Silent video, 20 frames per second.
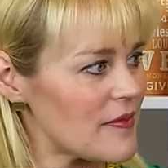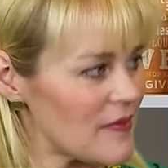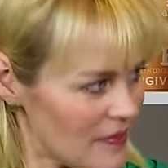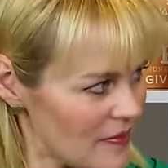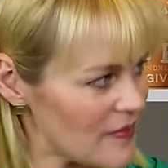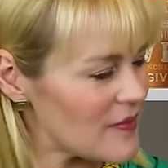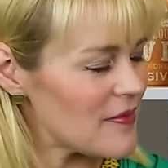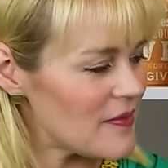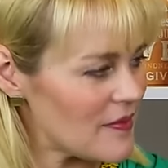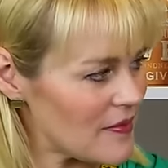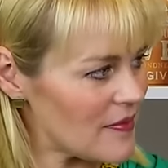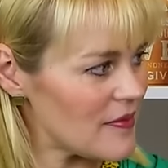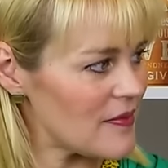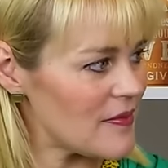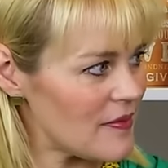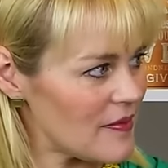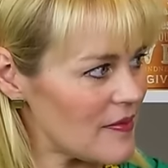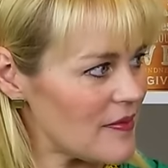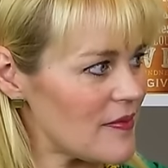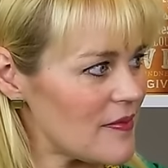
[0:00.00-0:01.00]

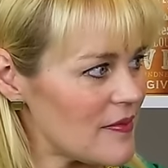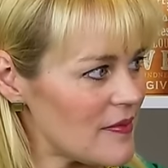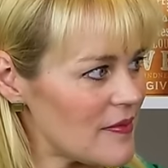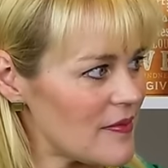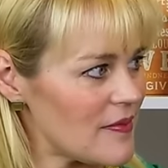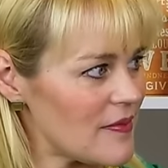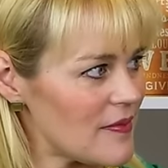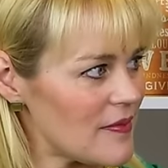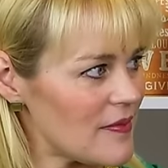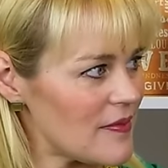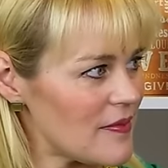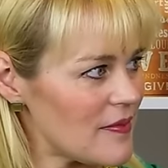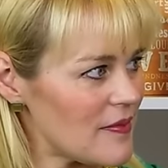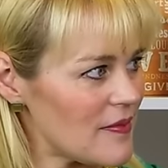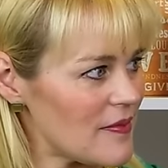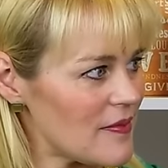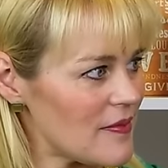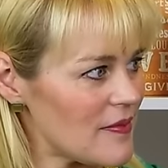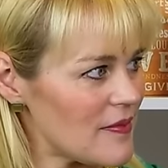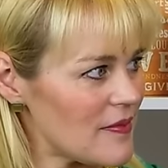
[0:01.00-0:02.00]

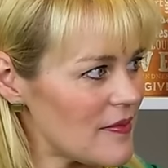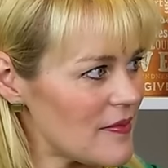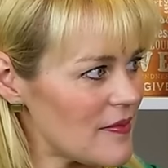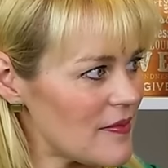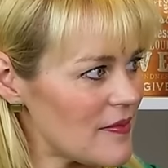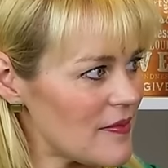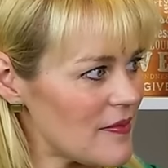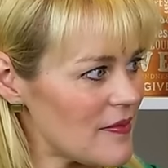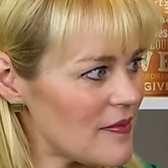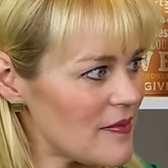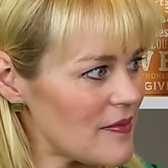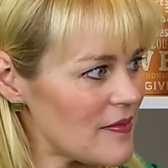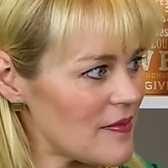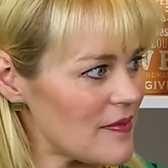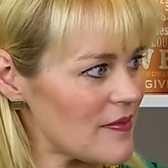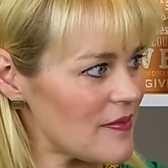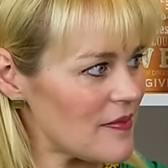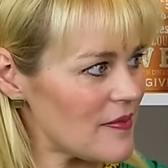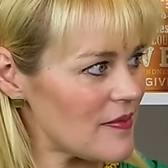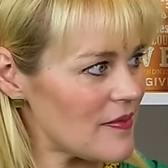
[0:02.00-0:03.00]

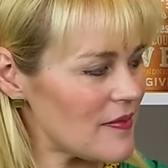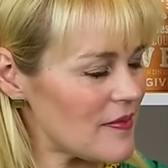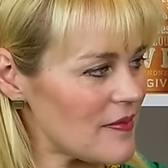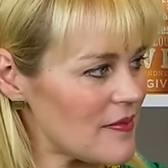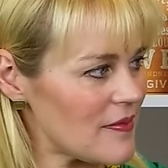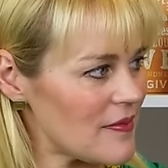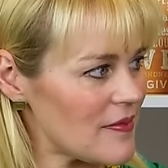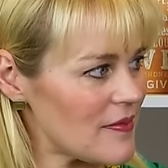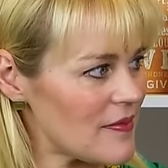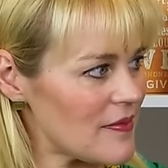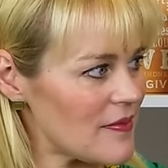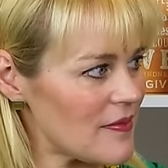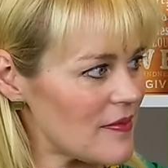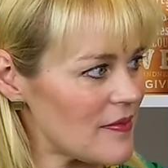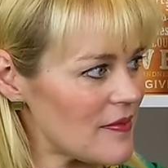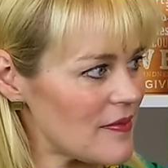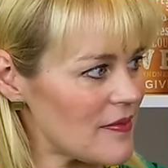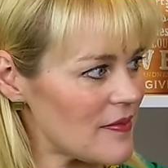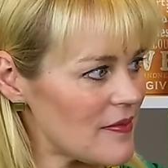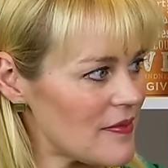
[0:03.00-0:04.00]

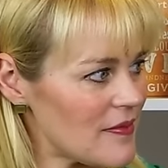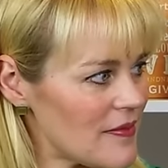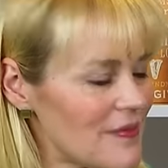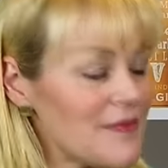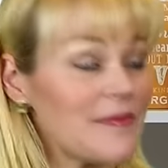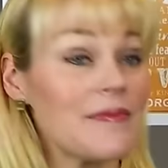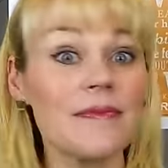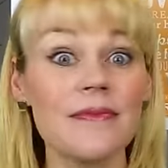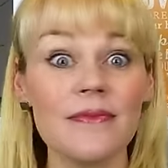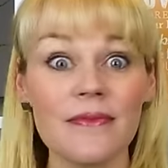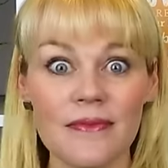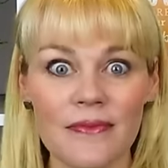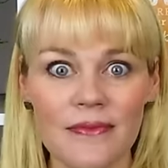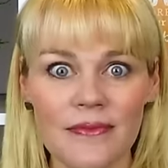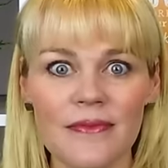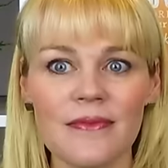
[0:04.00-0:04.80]
(not speaking)